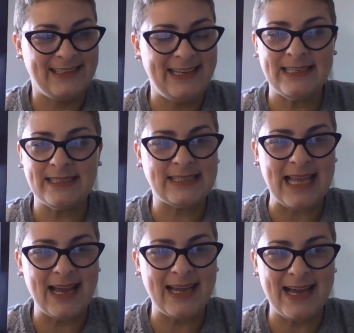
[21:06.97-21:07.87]
in a
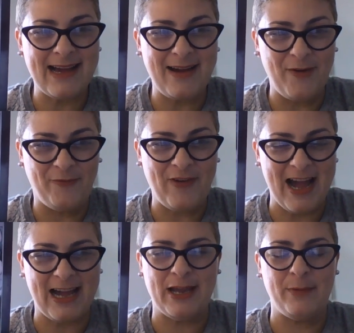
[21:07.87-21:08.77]
Sangha
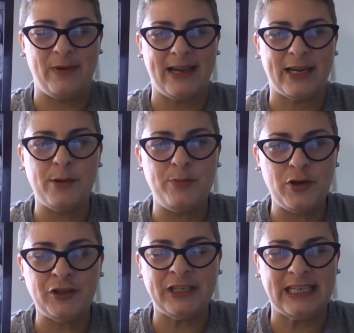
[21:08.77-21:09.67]
vibe, a
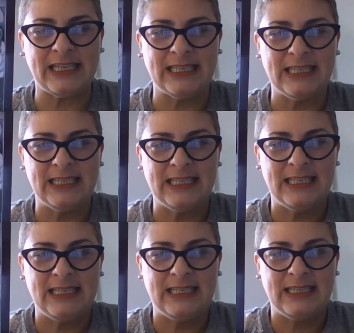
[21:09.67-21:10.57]
community
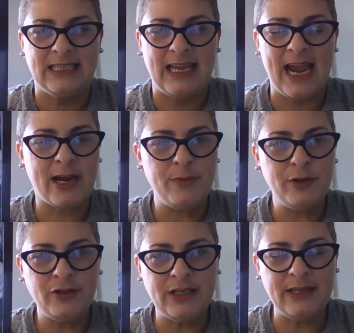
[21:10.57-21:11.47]

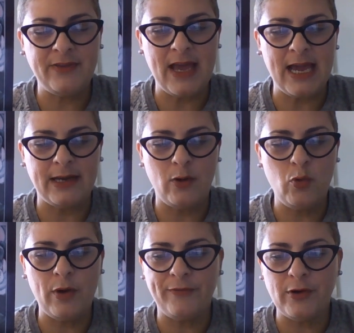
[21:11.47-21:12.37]
that
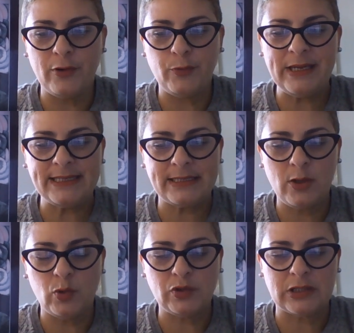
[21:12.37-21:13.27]
whoever reads
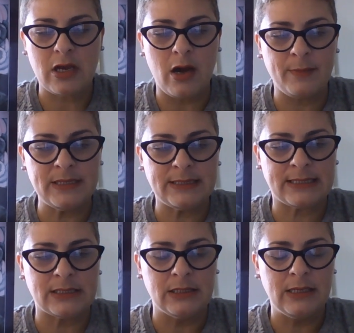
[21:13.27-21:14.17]
those
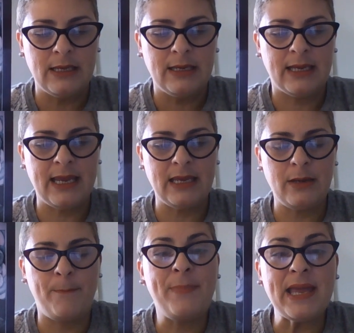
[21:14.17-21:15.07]
comments
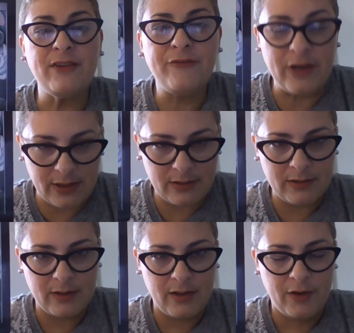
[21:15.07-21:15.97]
can benefit
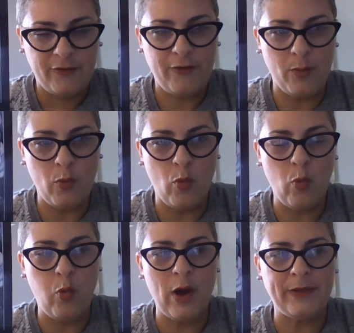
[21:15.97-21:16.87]
from
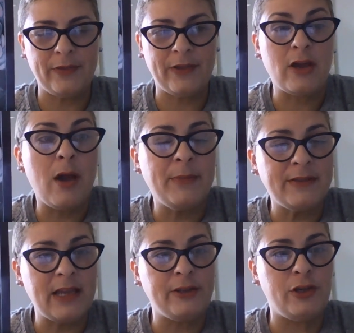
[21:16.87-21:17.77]
what the
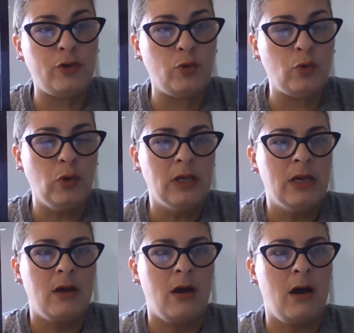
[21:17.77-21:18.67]
comment that you
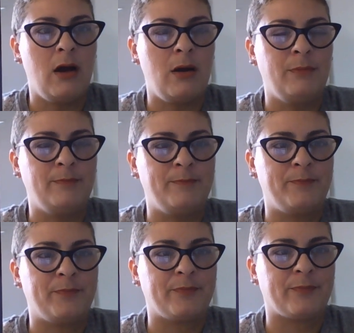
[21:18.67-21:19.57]

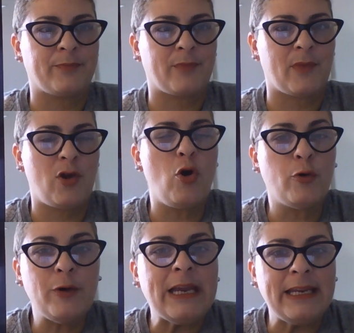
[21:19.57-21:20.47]

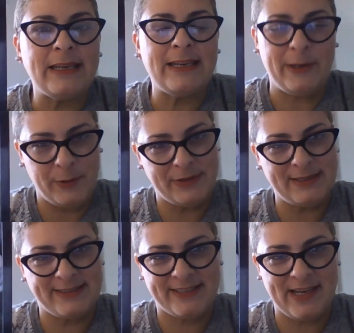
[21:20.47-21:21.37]
co-created here in
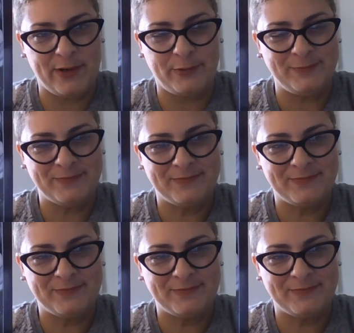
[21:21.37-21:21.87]
this channel.